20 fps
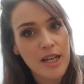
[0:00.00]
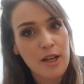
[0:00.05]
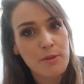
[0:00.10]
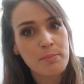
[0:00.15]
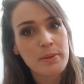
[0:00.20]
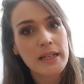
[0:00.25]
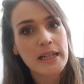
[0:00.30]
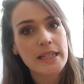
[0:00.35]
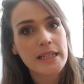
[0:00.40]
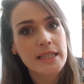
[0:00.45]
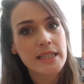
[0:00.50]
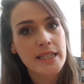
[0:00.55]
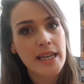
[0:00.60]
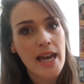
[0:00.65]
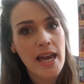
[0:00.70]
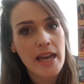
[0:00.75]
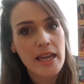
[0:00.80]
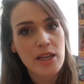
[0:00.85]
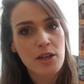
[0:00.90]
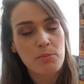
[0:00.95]

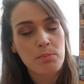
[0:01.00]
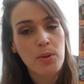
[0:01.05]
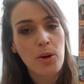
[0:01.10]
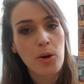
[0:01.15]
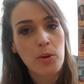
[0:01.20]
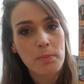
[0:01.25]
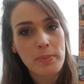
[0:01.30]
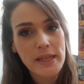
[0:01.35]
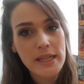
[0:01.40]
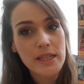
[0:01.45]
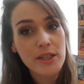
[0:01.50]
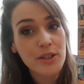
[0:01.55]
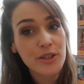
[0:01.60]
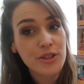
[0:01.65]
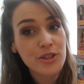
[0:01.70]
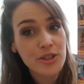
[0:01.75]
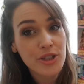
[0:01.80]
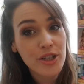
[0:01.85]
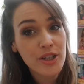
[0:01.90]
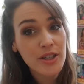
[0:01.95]
applique poppy
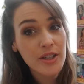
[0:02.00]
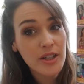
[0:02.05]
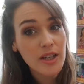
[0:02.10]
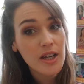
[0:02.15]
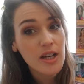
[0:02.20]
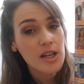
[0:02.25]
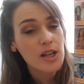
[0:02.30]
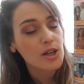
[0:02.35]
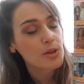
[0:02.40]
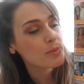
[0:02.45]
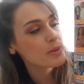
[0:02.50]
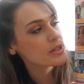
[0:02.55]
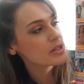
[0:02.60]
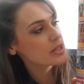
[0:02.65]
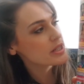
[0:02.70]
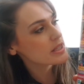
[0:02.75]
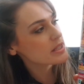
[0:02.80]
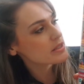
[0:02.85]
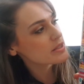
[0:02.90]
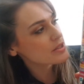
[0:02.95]
cushion, which
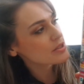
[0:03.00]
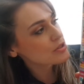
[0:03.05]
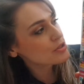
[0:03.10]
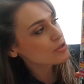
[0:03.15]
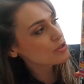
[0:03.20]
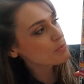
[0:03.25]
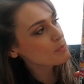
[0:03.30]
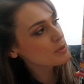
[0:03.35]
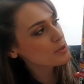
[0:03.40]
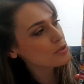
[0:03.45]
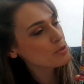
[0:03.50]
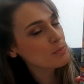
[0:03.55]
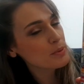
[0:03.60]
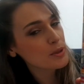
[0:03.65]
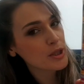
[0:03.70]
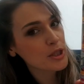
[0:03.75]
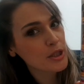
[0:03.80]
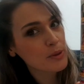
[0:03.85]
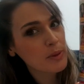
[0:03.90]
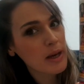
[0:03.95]
is super, super
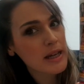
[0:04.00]
cute.